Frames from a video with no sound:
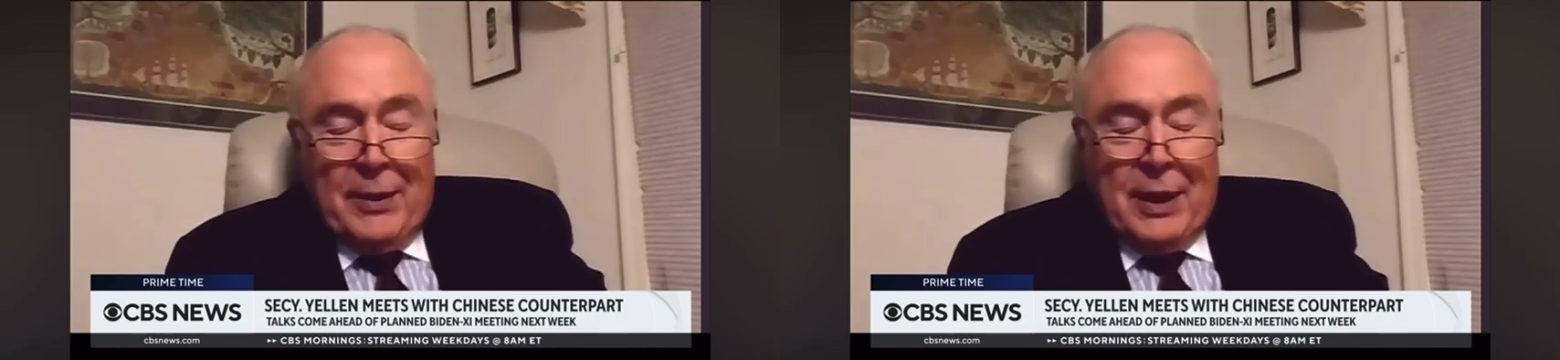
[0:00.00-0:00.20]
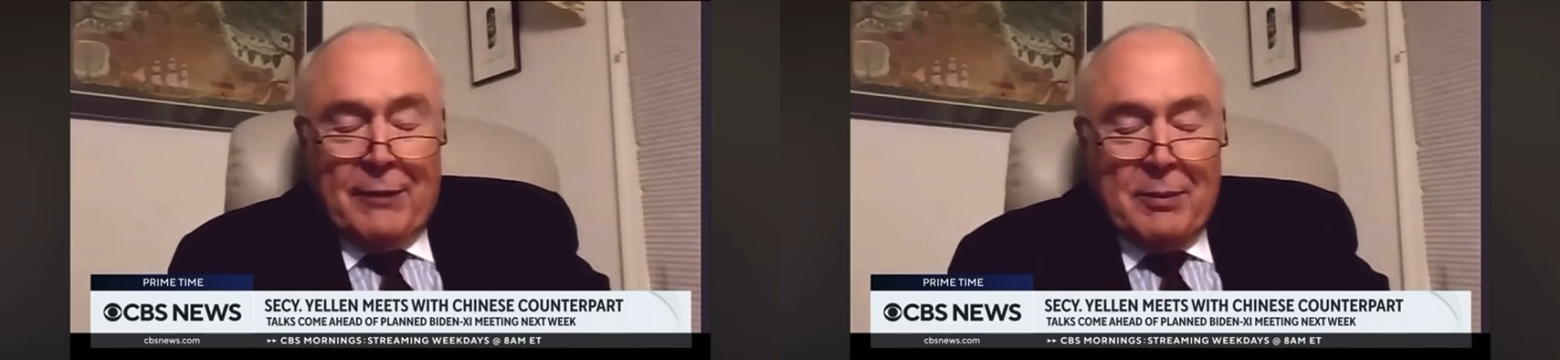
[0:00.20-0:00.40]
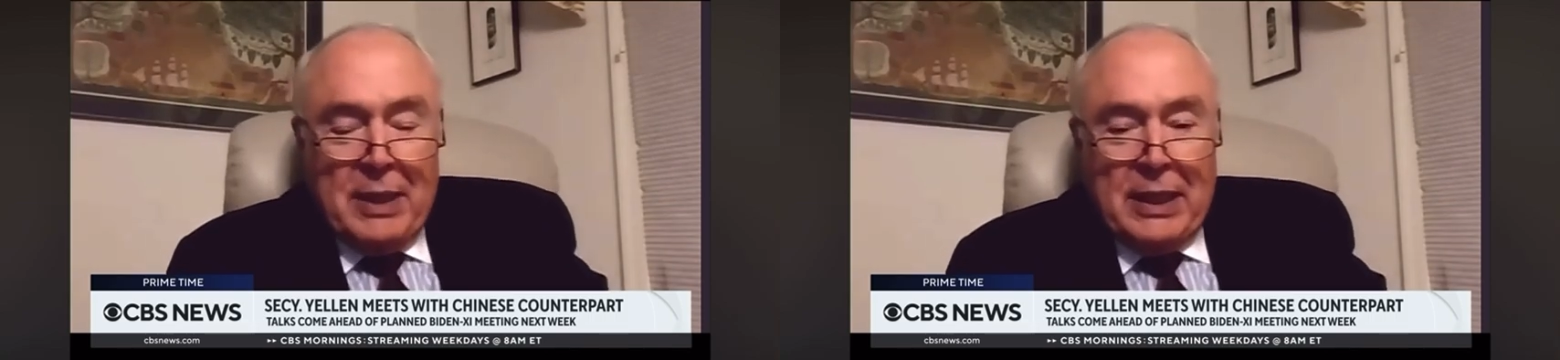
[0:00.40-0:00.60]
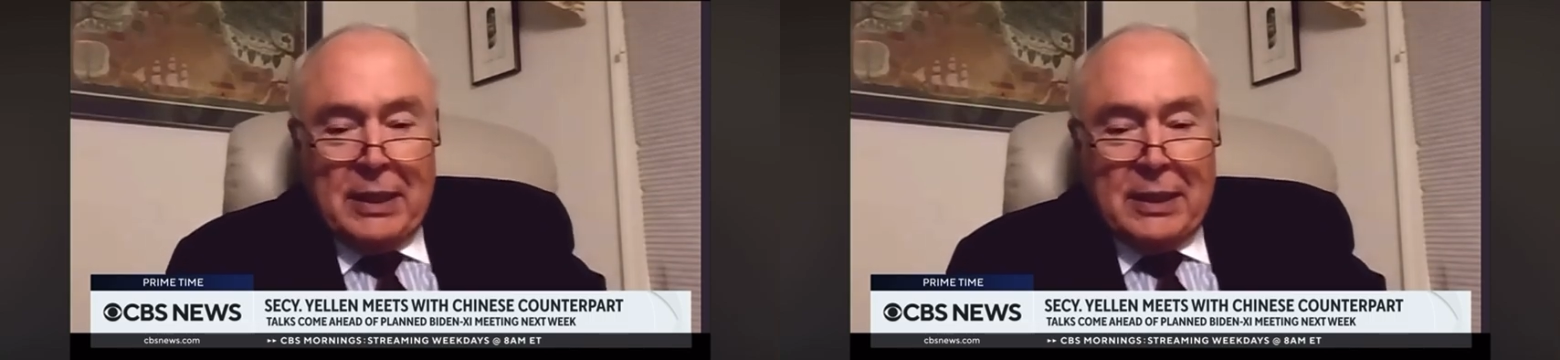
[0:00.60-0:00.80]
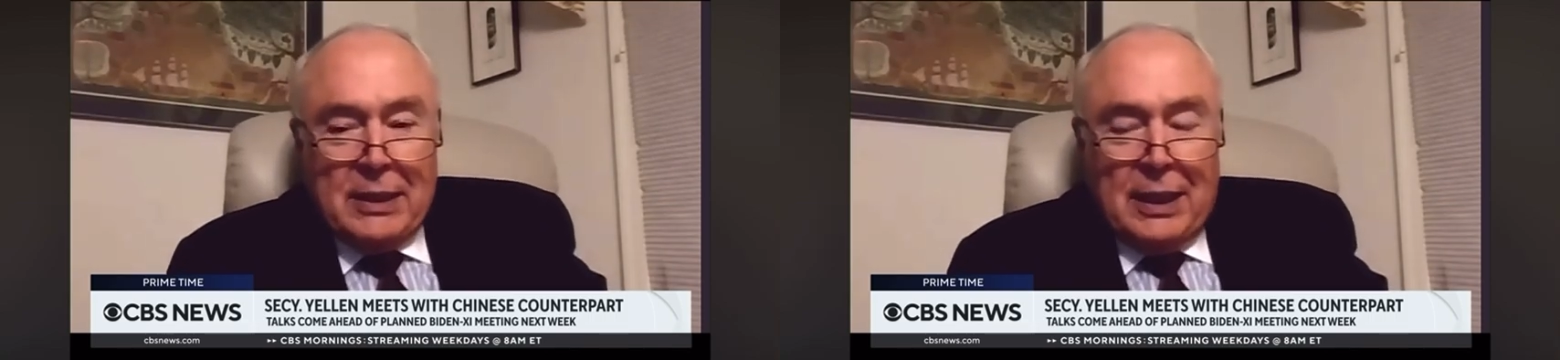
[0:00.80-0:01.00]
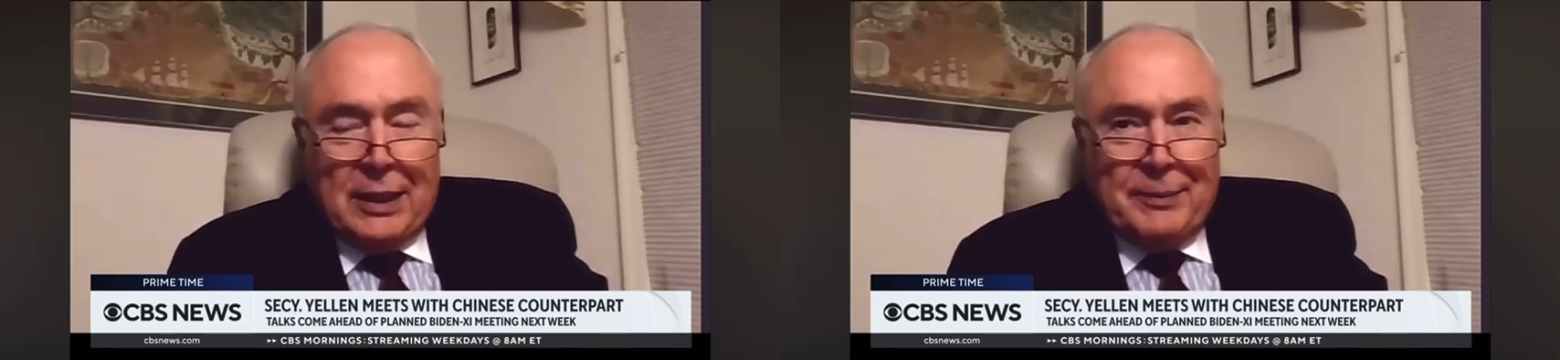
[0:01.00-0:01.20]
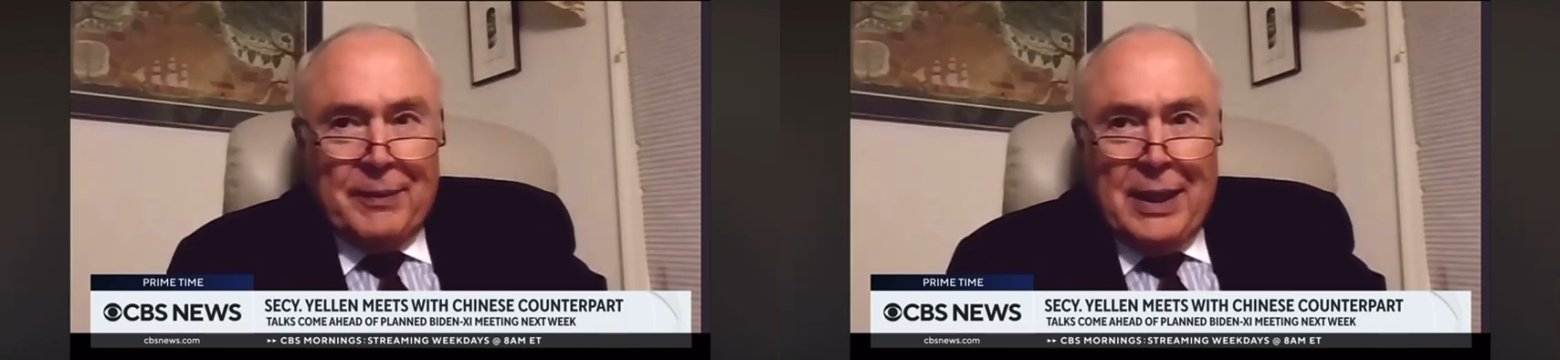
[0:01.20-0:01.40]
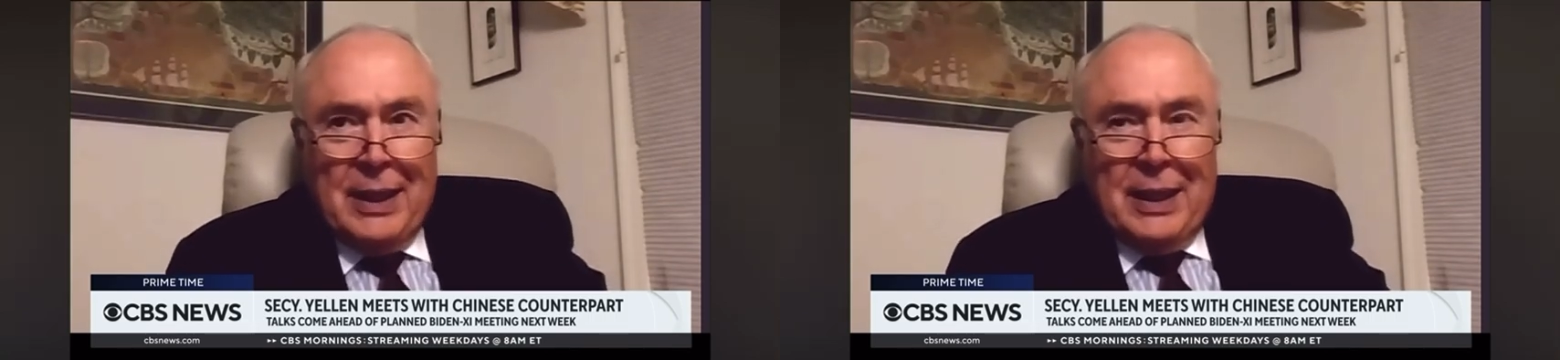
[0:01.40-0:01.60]
and they'll have a meeting.
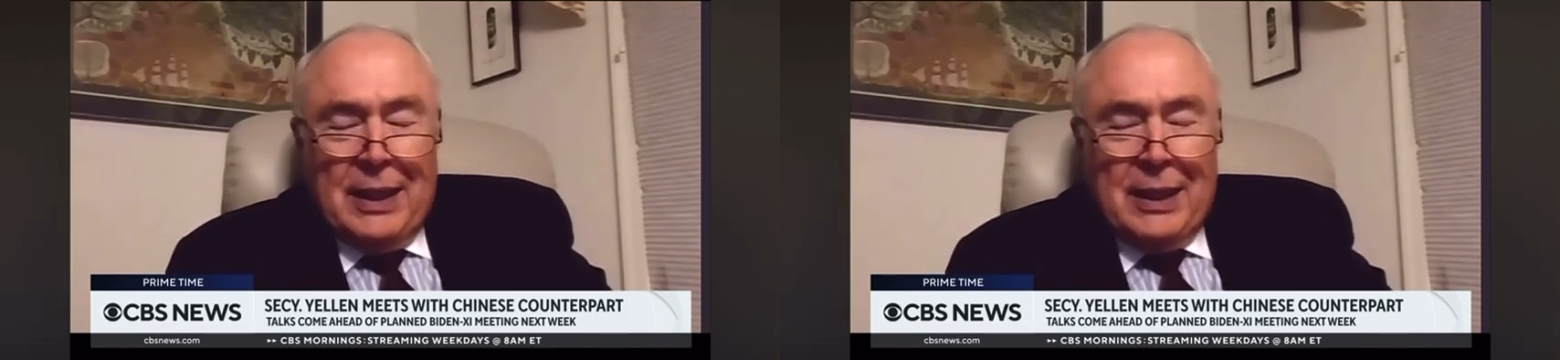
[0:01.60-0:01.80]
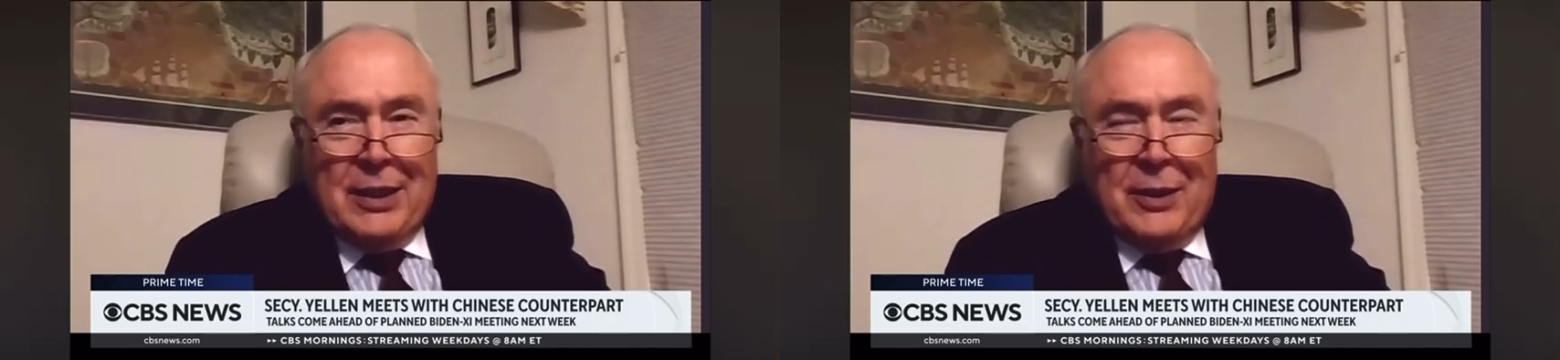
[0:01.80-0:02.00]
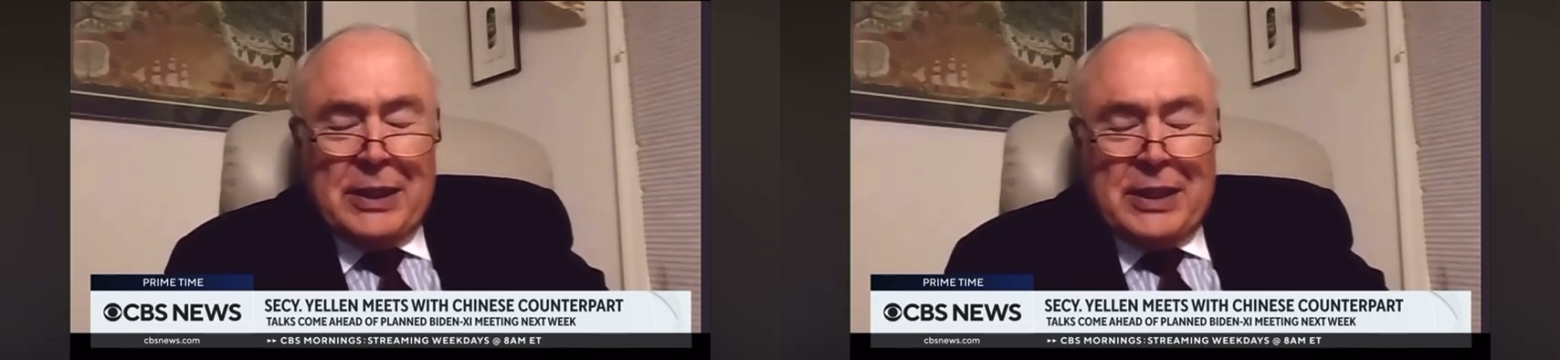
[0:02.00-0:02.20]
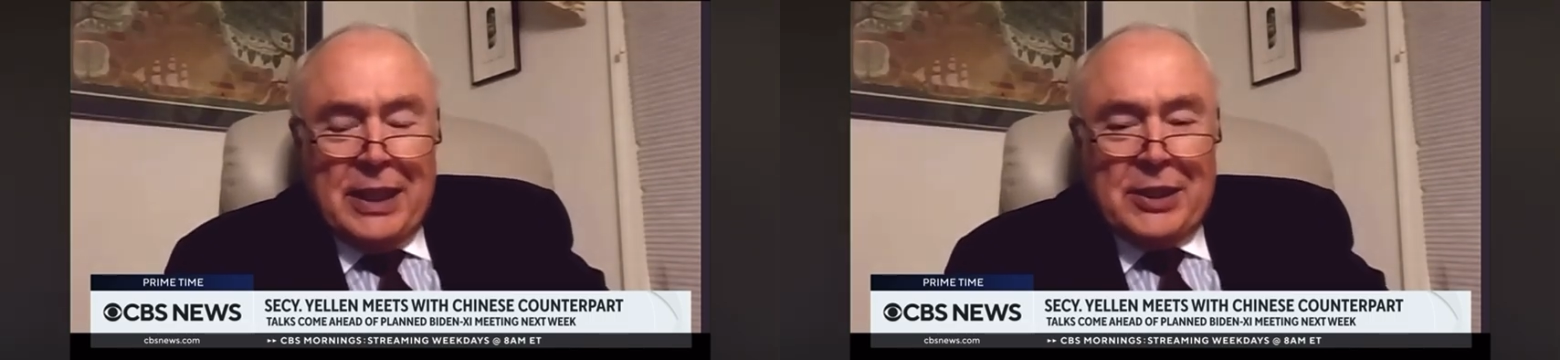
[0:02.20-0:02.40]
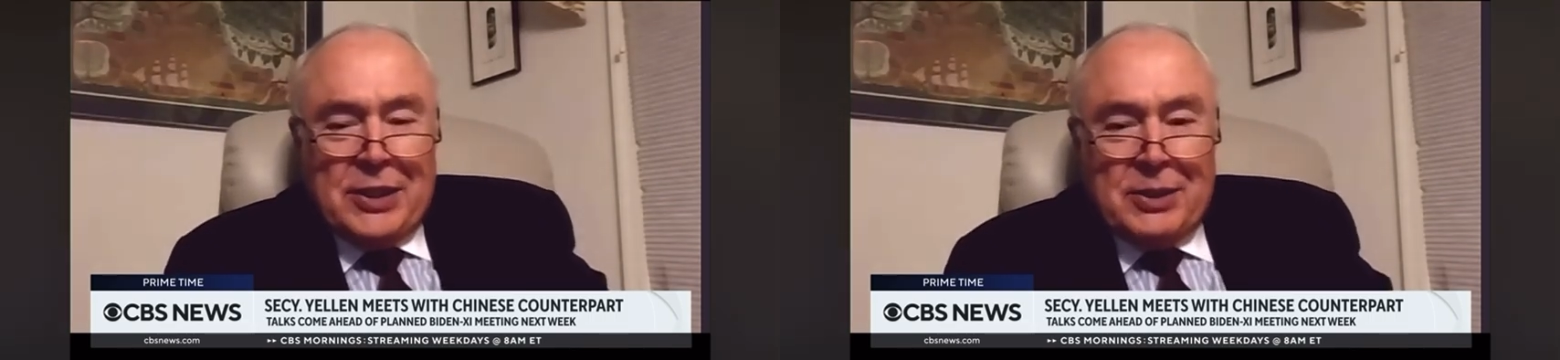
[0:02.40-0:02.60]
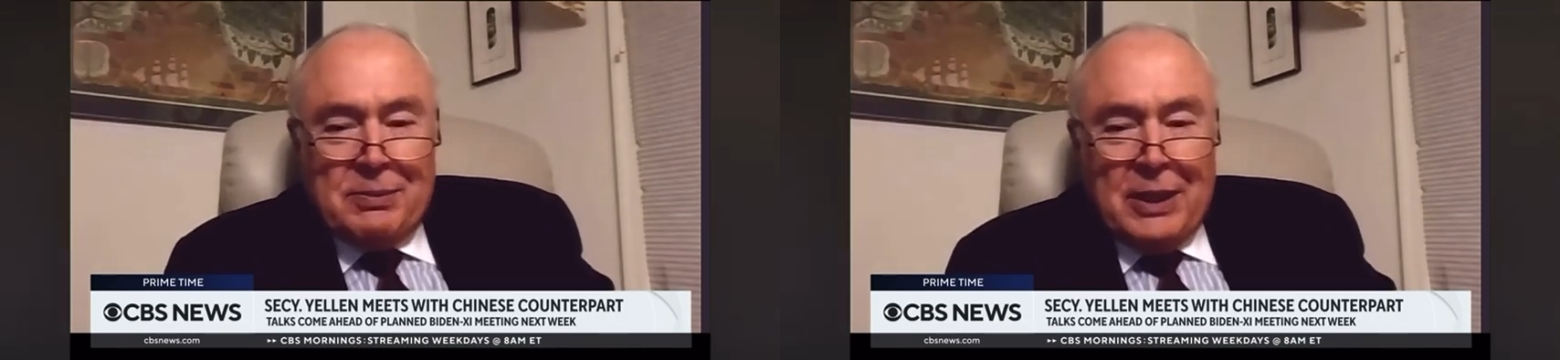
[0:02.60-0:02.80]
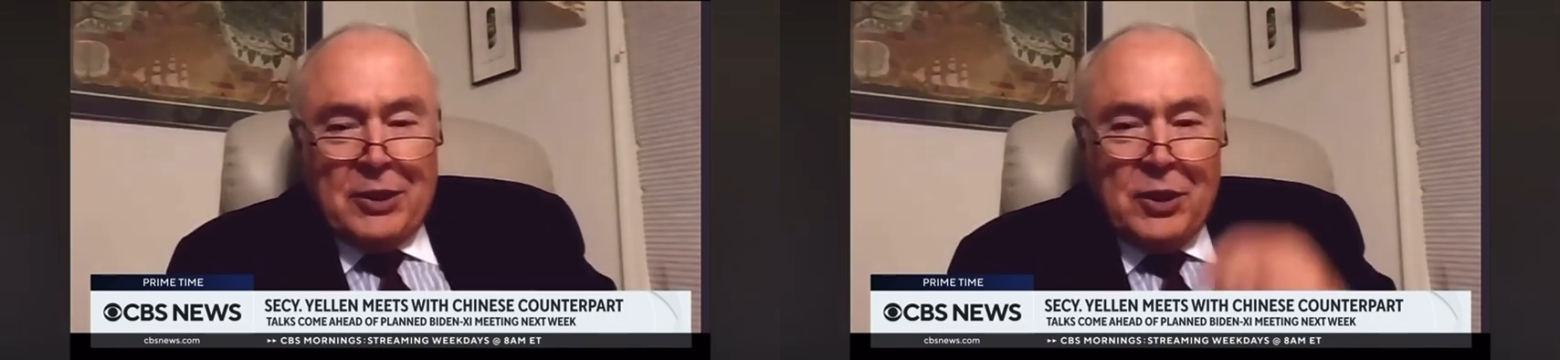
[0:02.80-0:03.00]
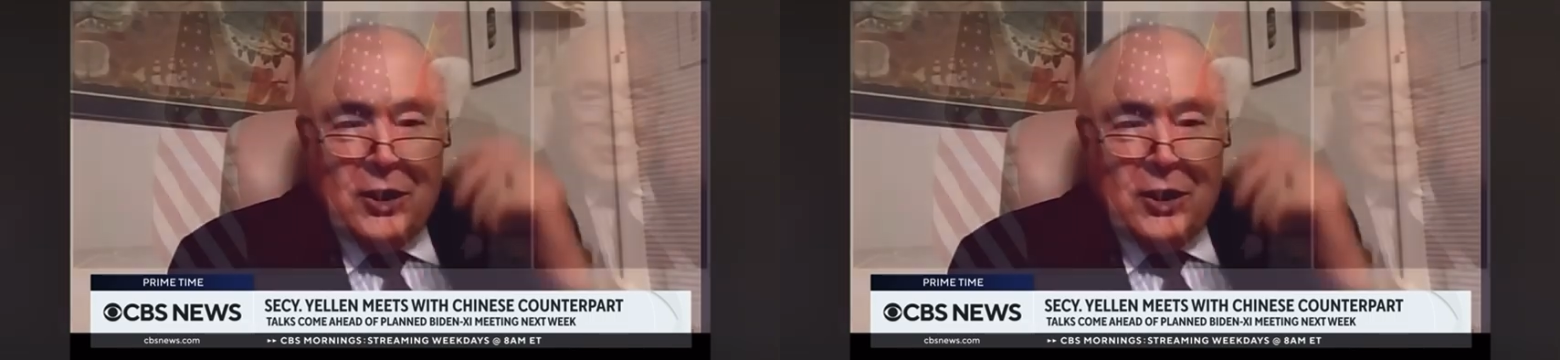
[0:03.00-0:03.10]
It's a